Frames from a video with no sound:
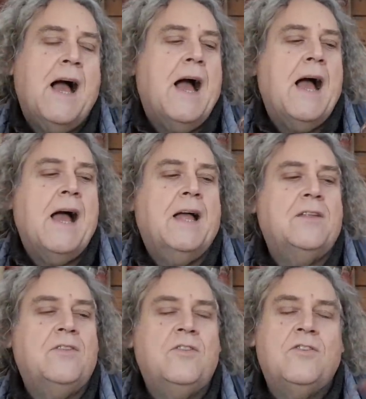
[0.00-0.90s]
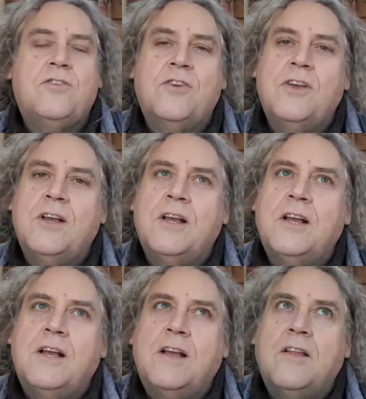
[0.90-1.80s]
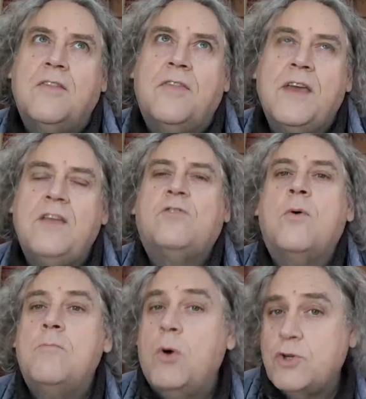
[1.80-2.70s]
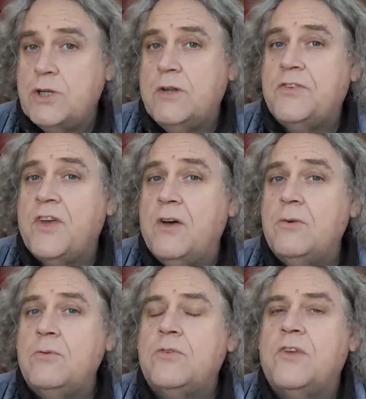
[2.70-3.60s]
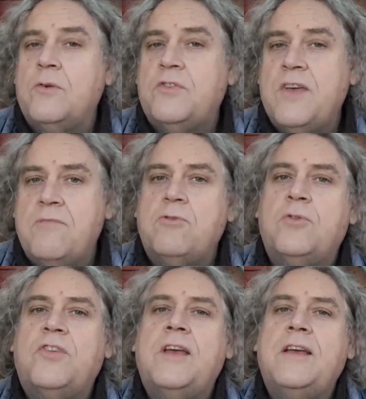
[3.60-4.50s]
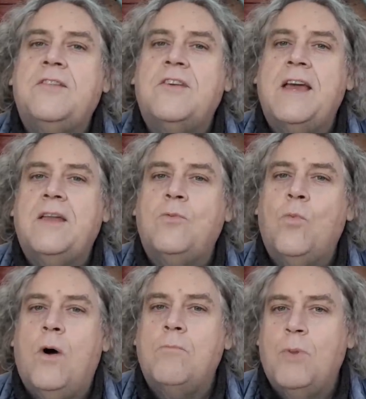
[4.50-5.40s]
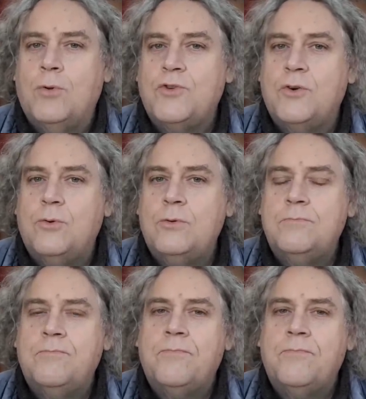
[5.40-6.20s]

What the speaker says: and these were modular sown, so several seeds in one module,